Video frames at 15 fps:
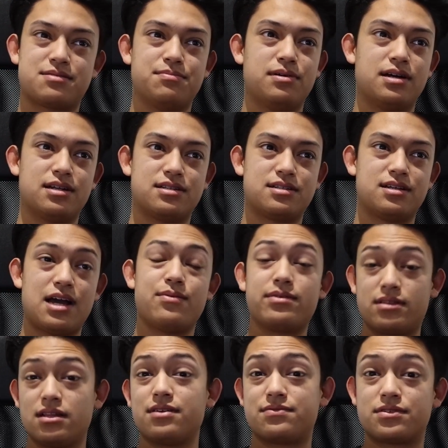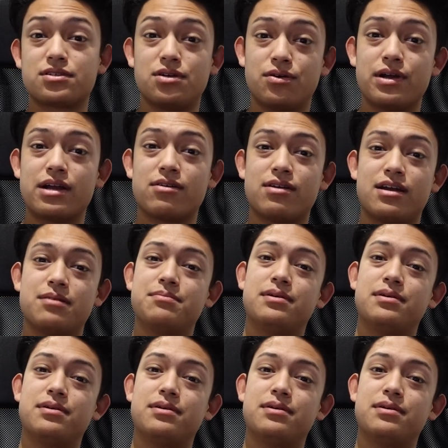But I would love to go air ride,